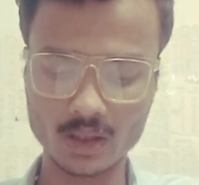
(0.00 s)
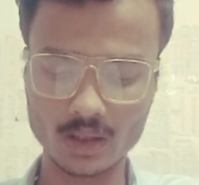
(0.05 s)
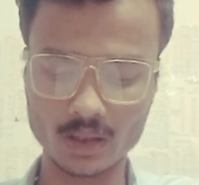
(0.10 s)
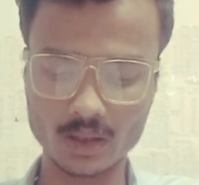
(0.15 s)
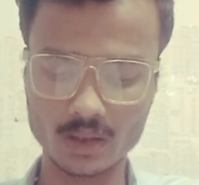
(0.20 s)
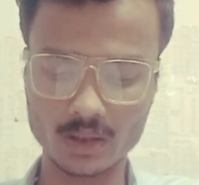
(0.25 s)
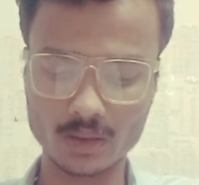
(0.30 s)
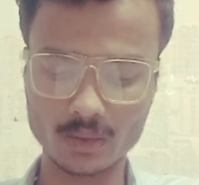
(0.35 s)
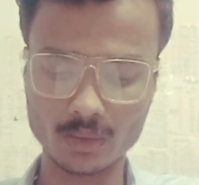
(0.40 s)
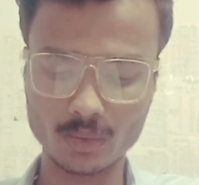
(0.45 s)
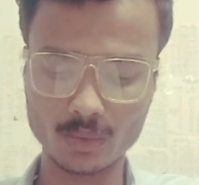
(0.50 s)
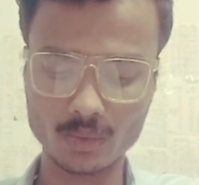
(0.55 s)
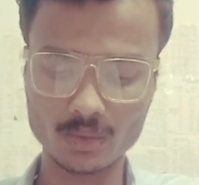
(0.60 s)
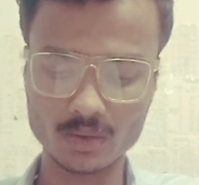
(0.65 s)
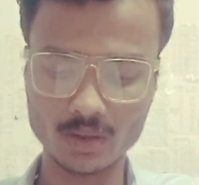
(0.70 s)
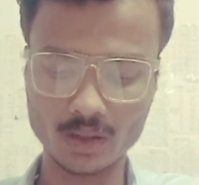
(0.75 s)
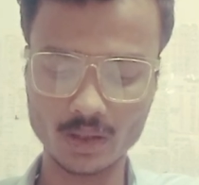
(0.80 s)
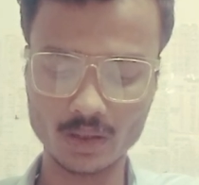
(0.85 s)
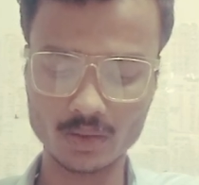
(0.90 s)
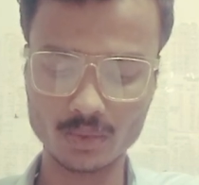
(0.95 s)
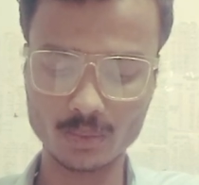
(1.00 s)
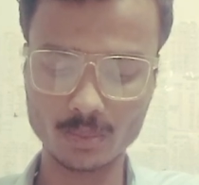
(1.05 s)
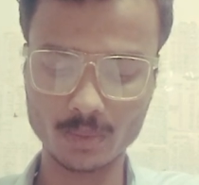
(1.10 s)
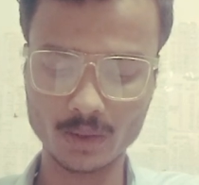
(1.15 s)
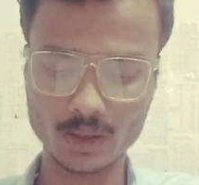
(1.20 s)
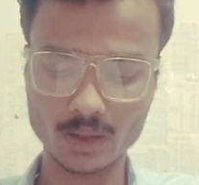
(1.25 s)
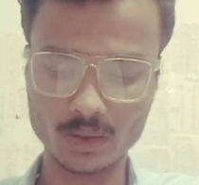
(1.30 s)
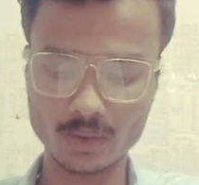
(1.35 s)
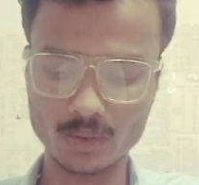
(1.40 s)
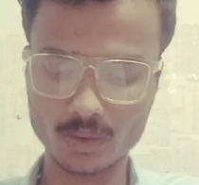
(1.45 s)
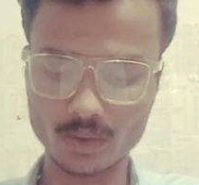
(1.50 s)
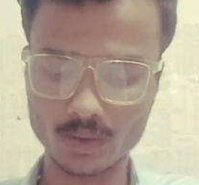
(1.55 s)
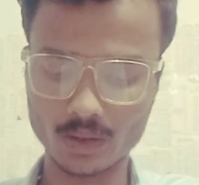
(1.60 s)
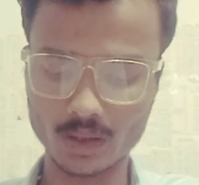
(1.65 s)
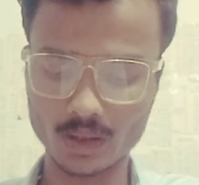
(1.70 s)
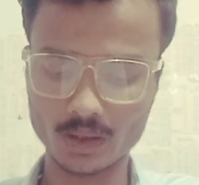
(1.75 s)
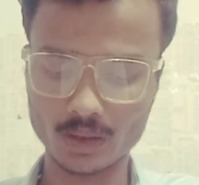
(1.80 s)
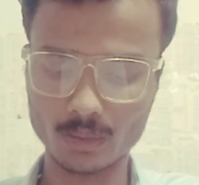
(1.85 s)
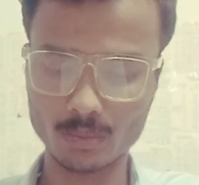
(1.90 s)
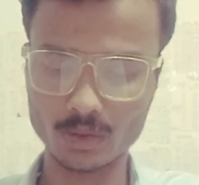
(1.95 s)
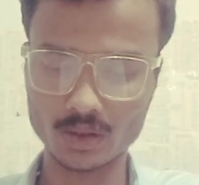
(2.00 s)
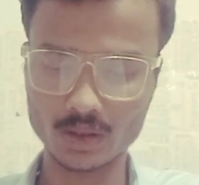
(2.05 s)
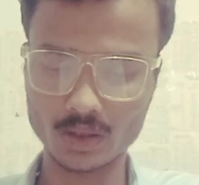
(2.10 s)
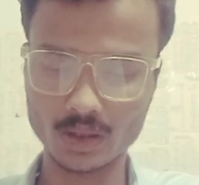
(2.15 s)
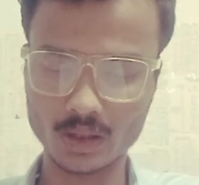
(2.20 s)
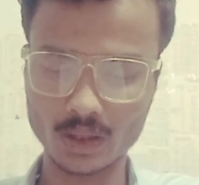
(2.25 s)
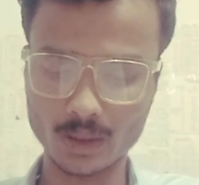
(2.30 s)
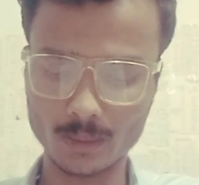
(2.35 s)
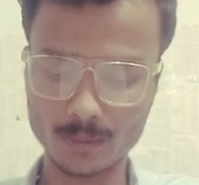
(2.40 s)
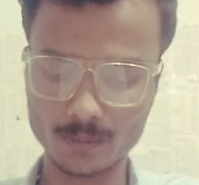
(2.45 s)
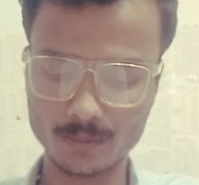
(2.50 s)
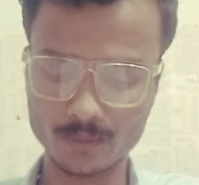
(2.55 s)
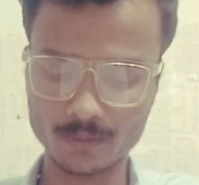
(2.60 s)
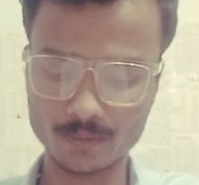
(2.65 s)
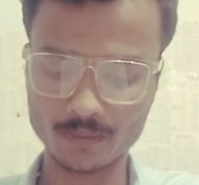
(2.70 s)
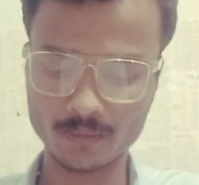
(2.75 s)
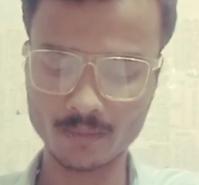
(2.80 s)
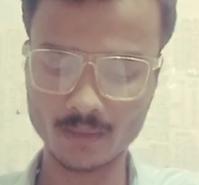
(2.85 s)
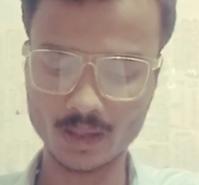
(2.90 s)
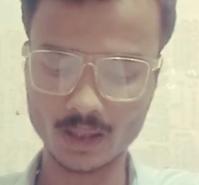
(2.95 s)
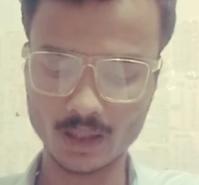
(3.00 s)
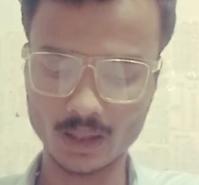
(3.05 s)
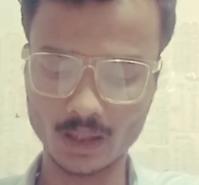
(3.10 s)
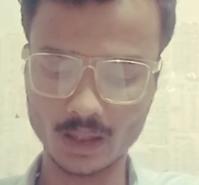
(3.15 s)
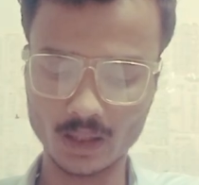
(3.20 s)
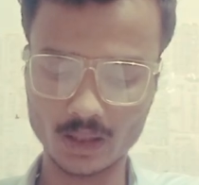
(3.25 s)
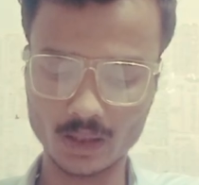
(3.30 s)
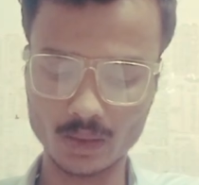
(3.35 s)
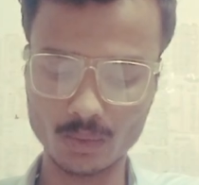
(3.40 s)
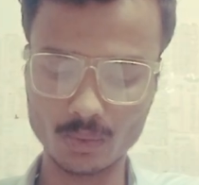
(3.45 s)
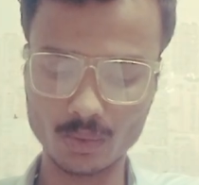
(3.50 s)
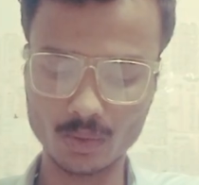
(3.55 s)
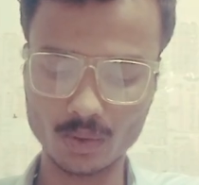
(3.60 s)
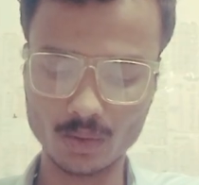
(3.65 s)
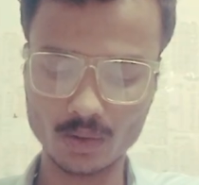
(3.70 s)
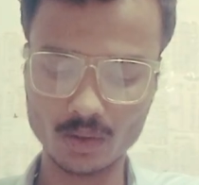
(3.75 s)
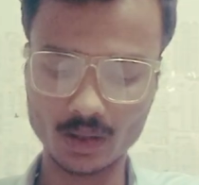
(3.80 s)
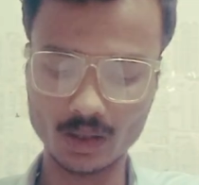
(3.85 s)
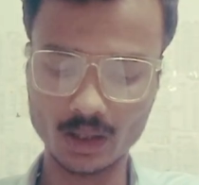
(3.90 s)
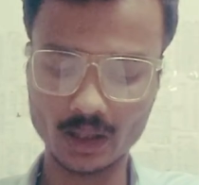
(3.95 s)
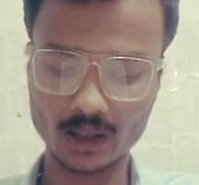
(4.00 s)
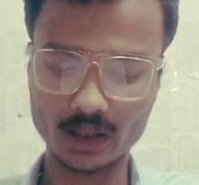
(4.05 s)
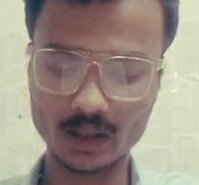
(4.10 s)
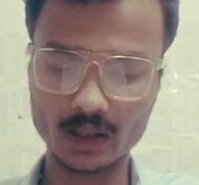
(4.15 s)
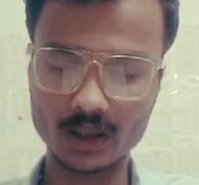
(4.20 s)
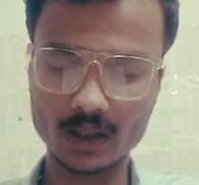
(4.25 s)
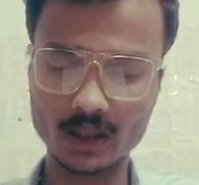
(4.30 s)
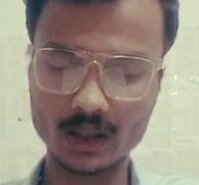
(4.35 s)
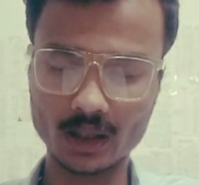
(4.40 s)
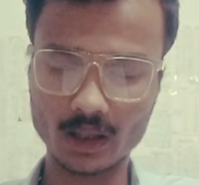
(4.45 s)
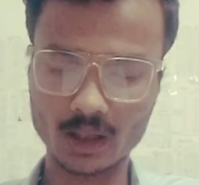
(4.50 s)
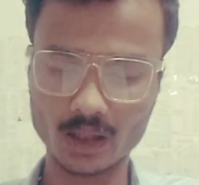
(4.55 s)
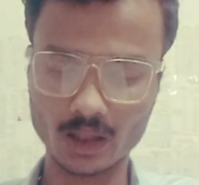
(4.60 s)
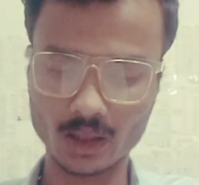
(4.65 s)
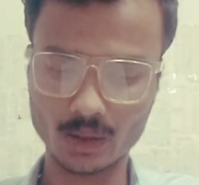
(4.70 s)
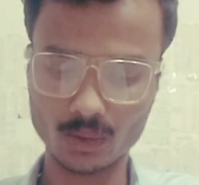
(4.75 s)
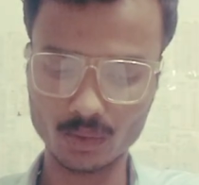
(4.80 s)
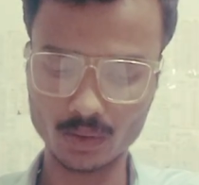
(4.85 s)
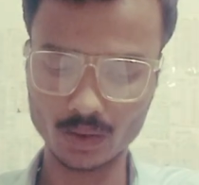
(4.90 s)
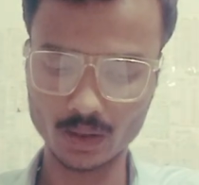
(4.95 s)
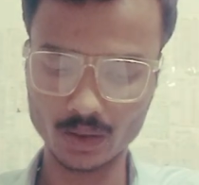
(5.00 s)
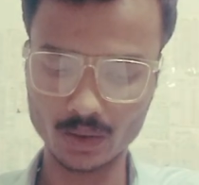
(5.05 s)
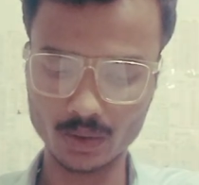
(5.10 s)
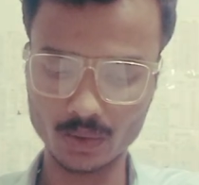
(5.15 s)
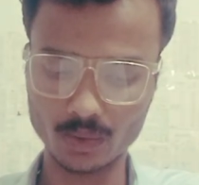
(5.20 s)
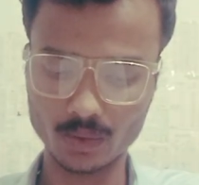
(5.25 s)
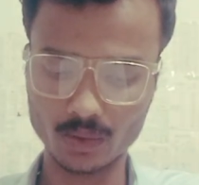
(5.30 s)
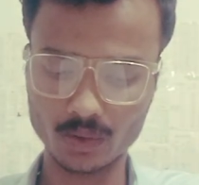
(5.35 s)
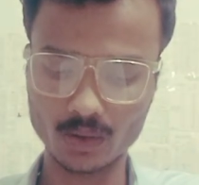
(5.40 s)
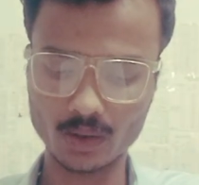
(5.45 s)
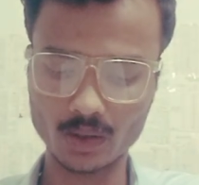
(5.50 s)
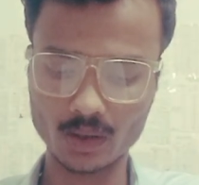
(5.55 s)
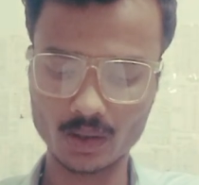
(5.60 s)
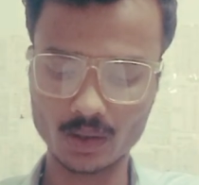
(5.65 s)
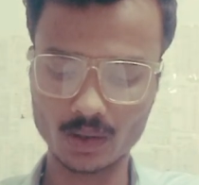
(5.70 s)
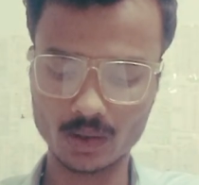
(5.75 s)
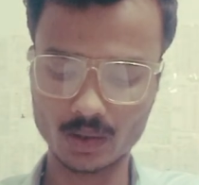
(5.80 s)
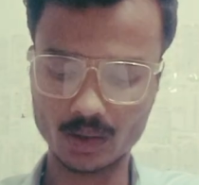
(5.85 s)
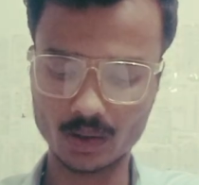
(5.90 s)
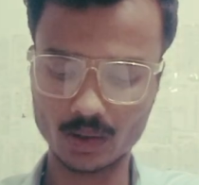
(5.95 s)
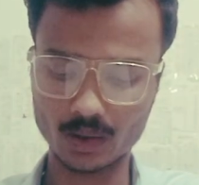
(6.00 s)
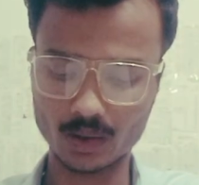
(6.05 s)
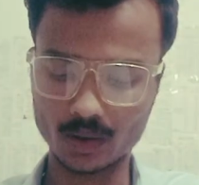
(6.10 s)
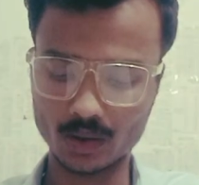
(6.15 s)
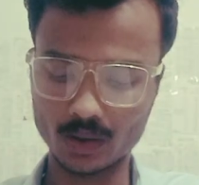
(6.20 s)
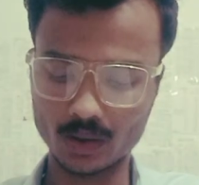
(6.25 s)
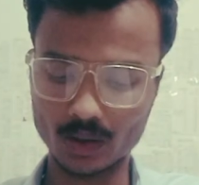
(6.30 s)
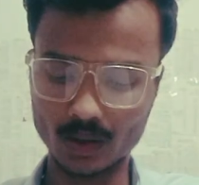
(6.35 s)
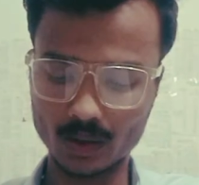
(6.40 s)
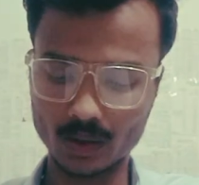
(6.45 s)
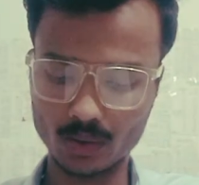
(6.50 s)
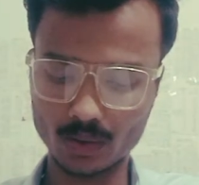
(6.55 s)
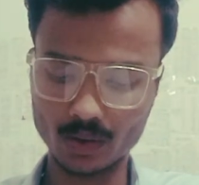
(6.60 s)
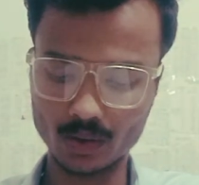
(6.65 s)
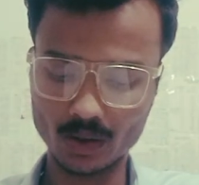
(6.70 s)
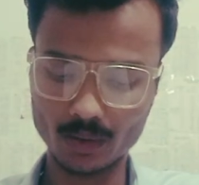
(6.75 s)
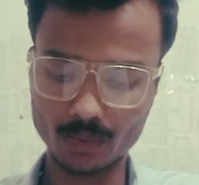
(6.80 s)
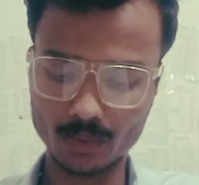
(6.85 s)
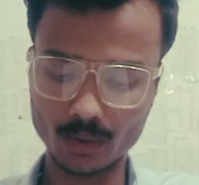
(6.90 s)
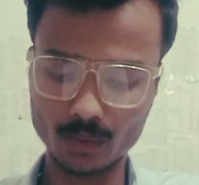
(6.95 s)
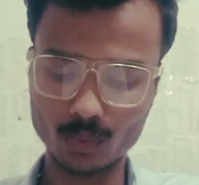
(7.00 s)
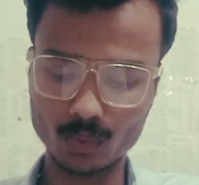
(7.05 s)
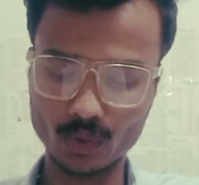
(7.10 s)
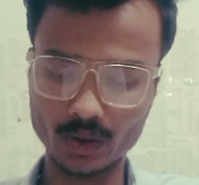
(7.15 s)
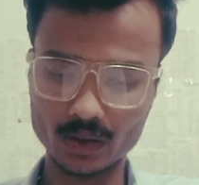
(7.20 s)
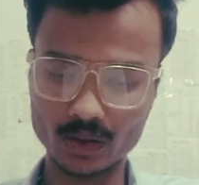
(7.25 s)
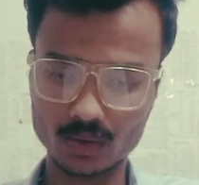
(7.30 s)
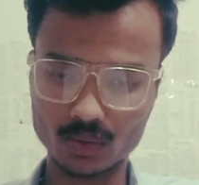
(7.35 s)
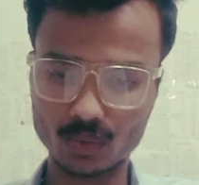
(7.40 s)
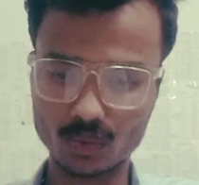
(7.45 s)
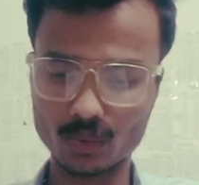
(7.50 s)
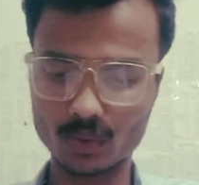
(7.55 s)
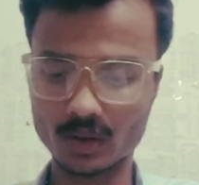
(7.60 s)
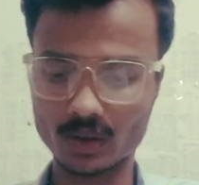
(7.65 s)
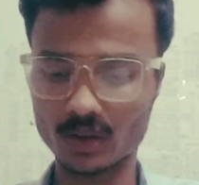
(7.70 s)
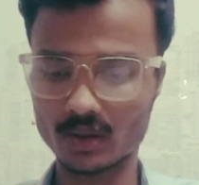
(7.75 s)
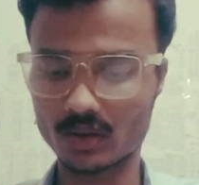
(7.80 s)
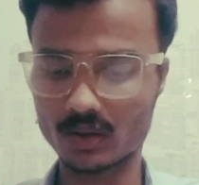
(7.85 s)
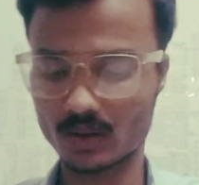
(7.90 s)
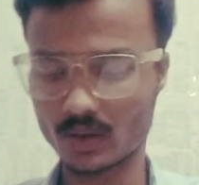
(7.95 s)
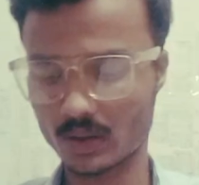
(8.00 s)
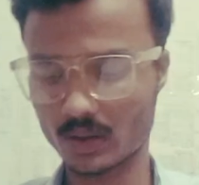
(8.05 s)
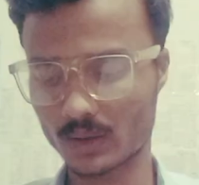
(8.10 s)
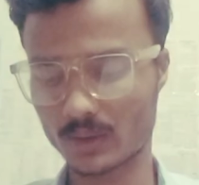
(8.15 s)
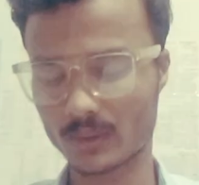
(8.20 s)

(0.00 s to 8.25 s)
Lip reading: It includes Lake Superior, Lake Michigan, Lake Huron, Lake Erie and Lake Ontario in order from west to east.